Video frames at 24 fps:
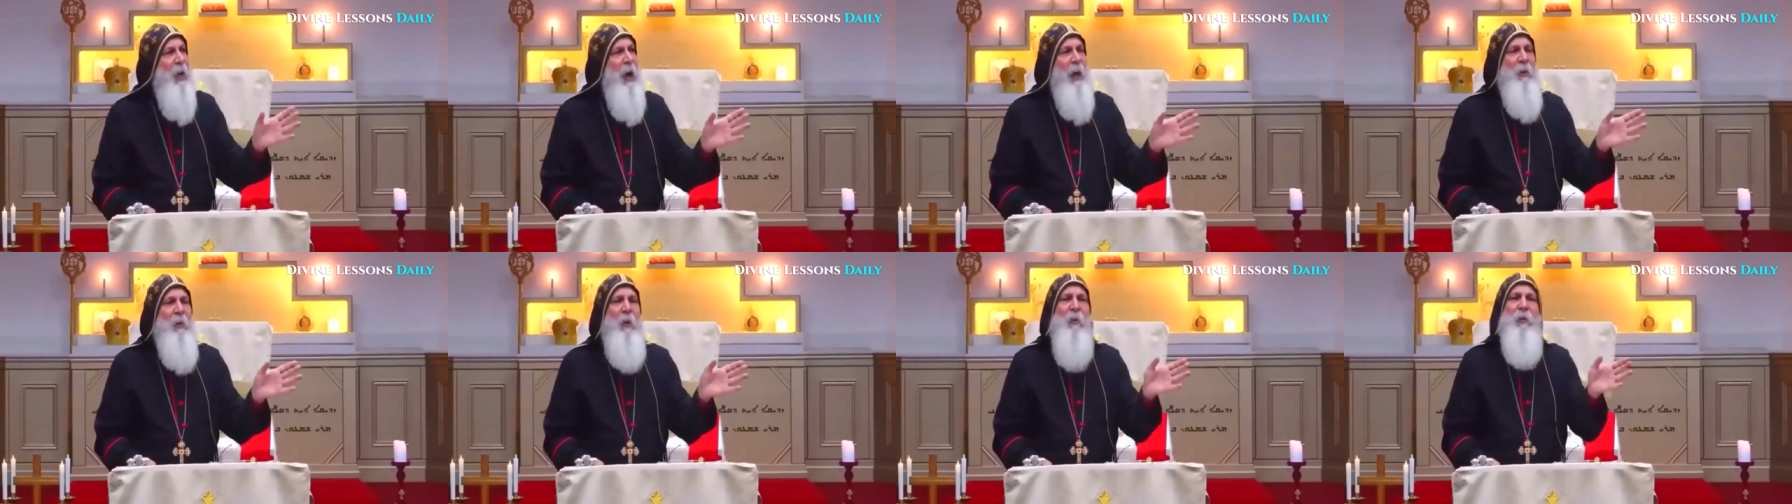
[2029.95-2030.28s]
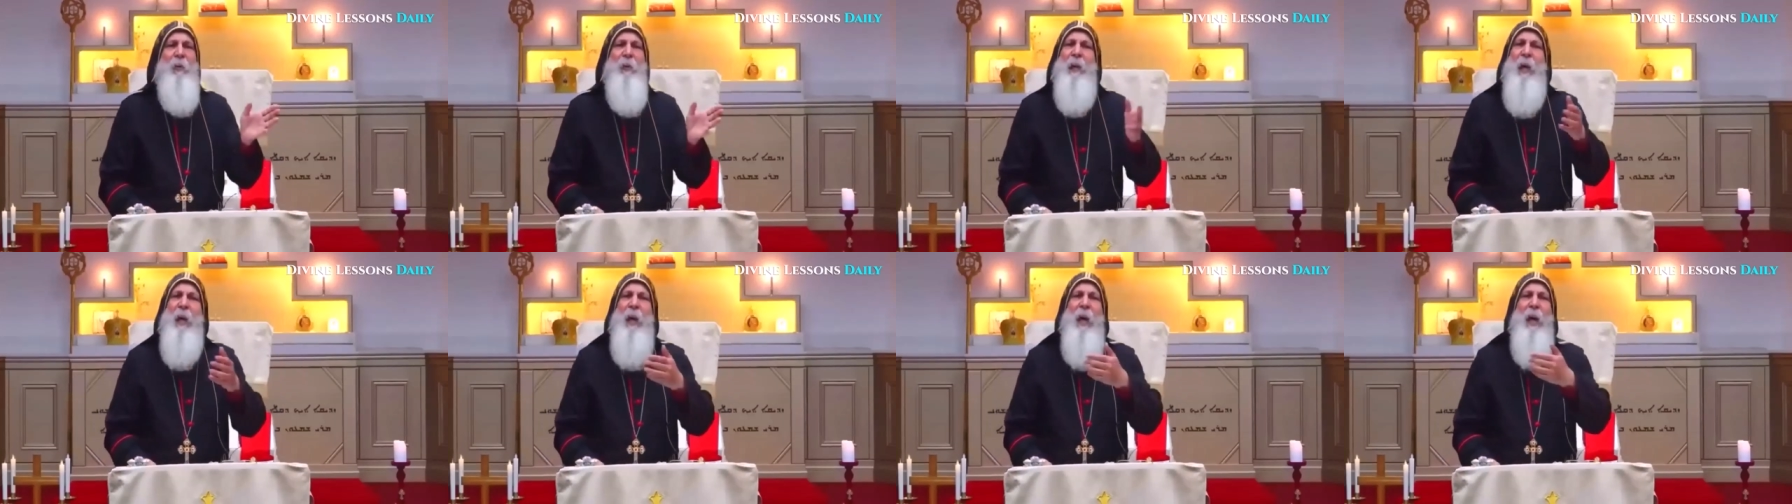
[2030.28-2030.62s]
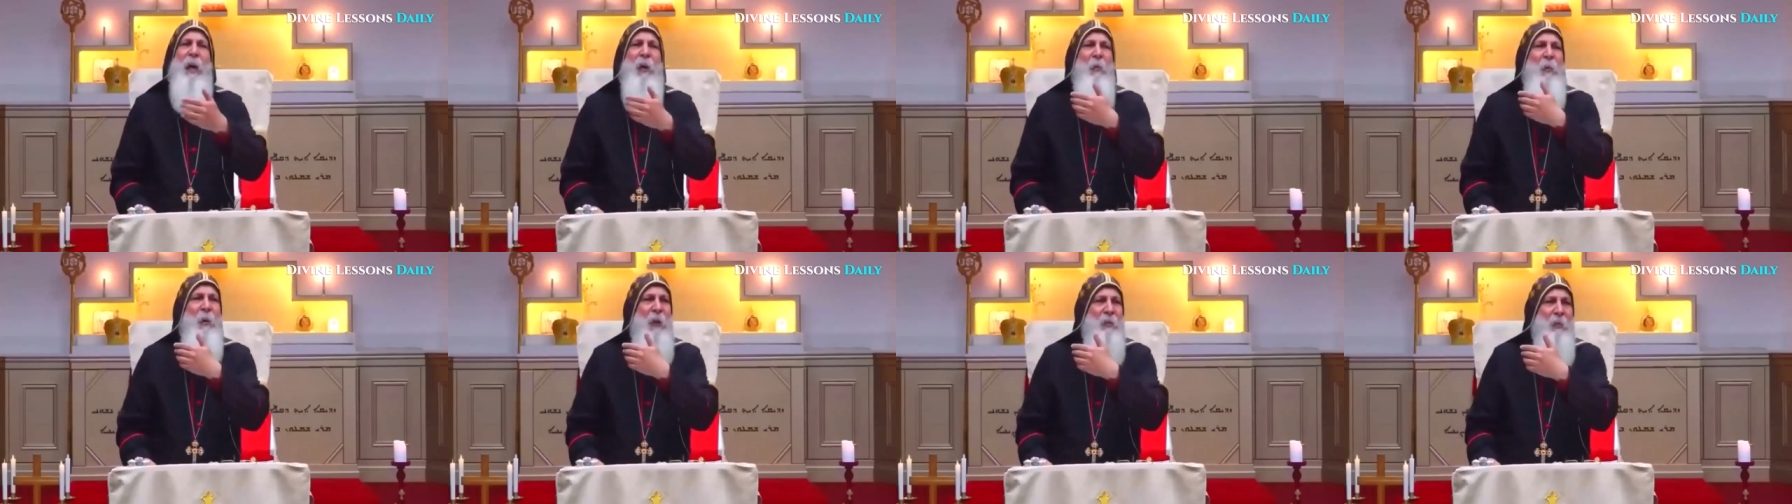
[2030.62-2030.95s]
I don't
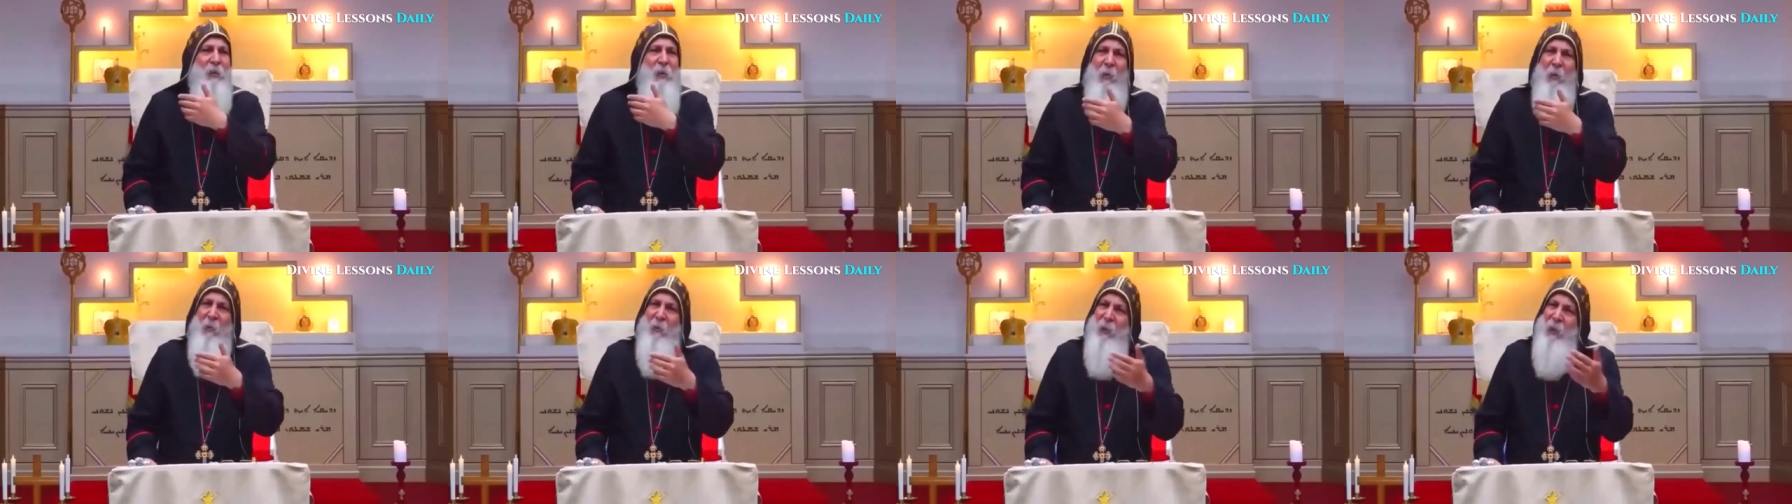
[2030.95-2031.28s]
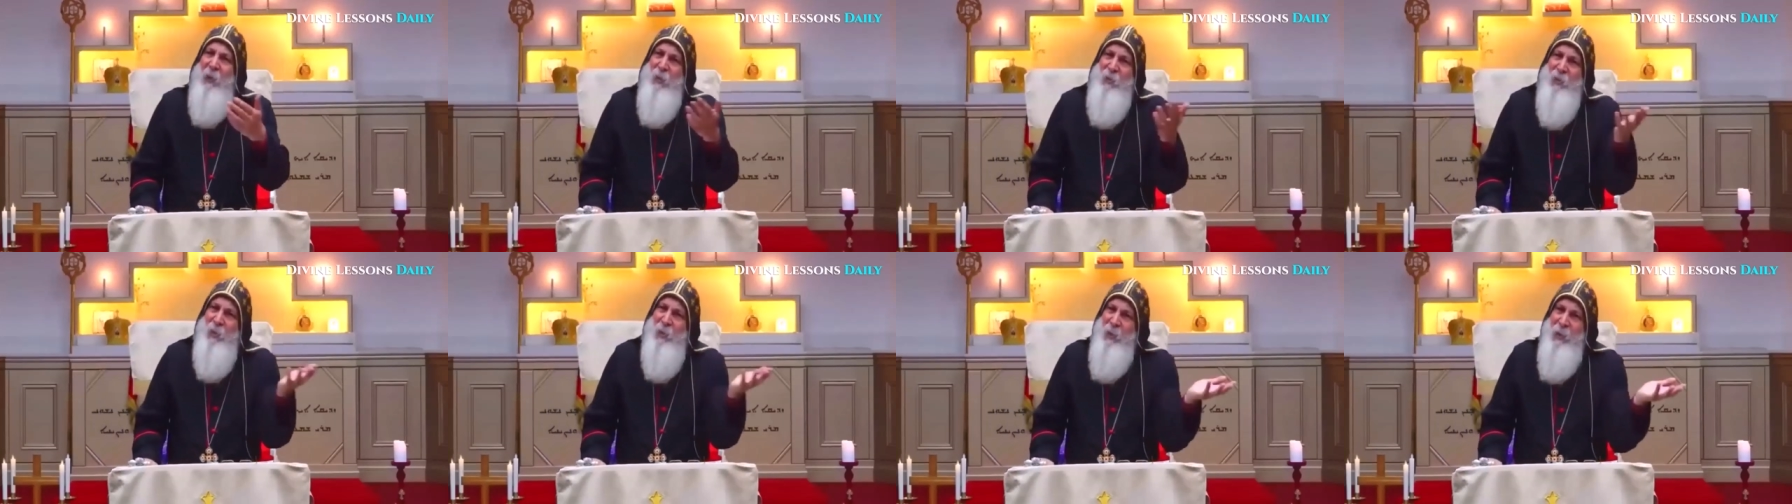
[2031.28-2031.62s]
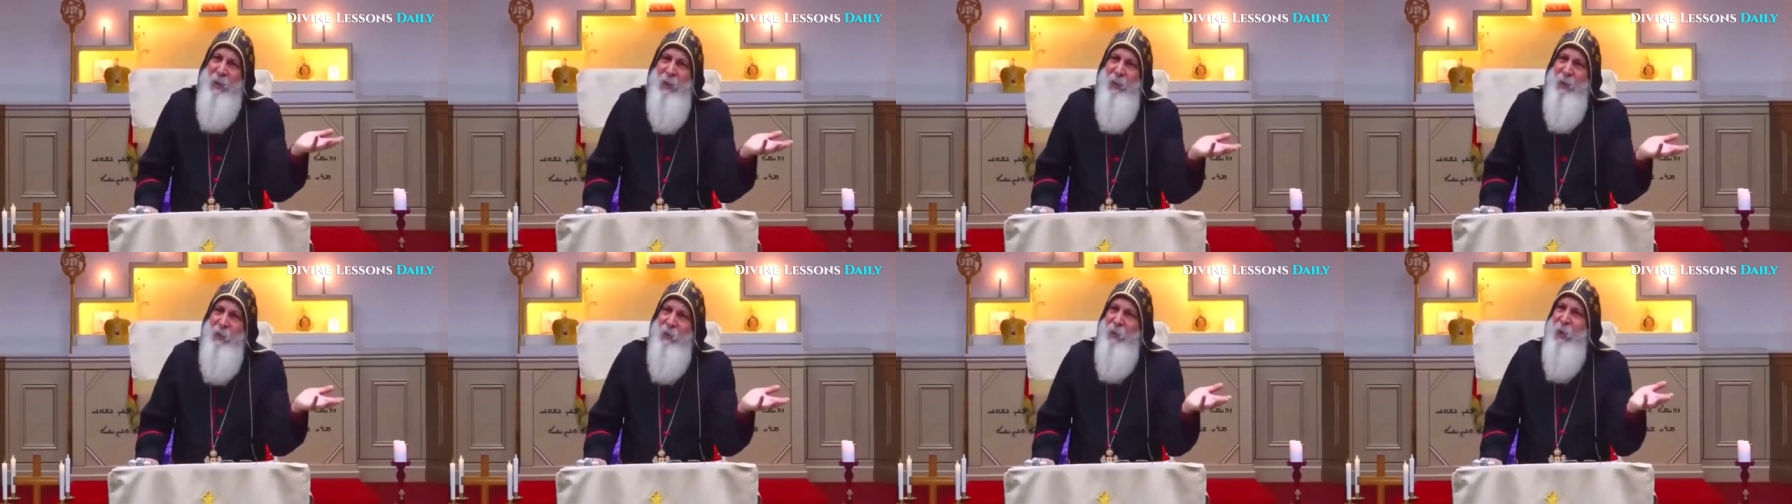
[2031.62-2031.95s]
care what your religion
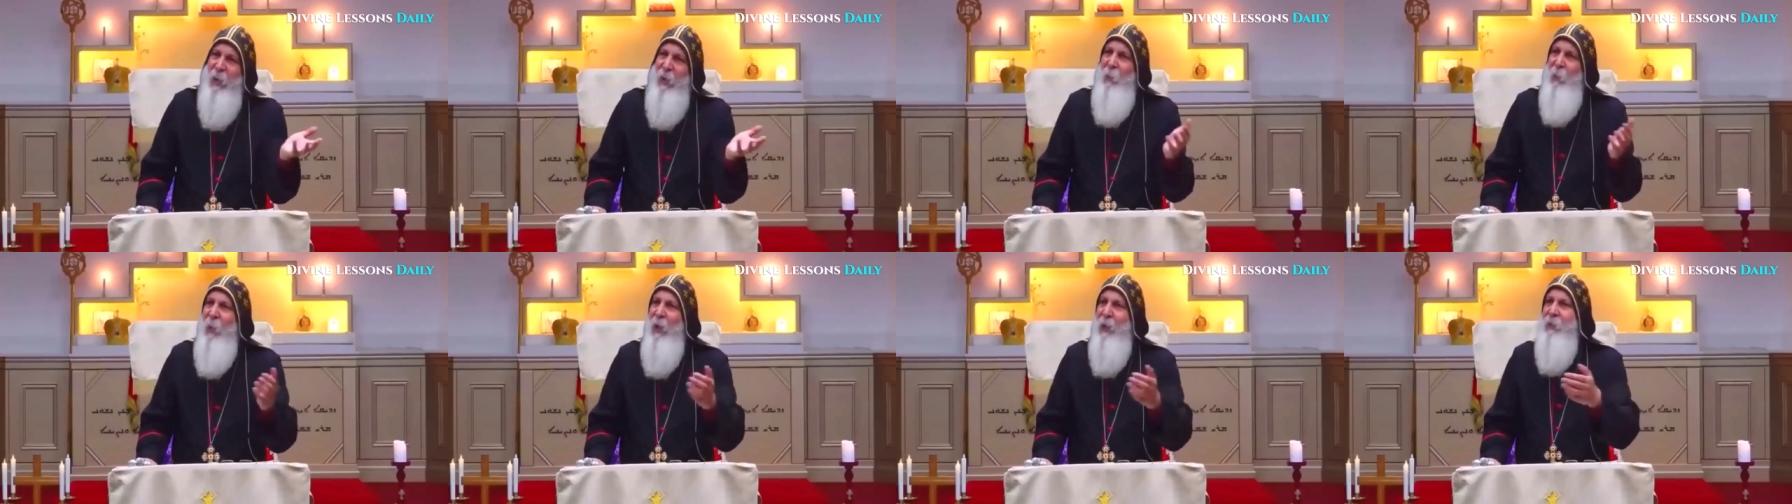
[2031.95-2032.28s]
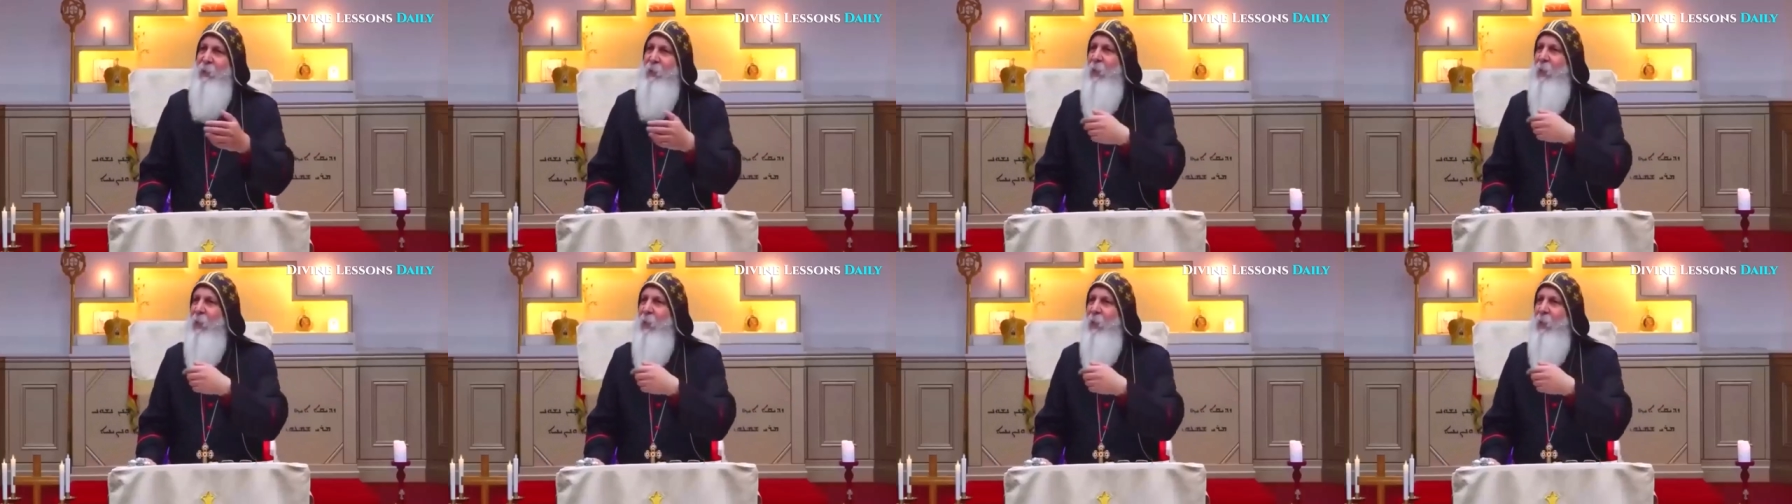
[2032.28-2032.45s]
is and what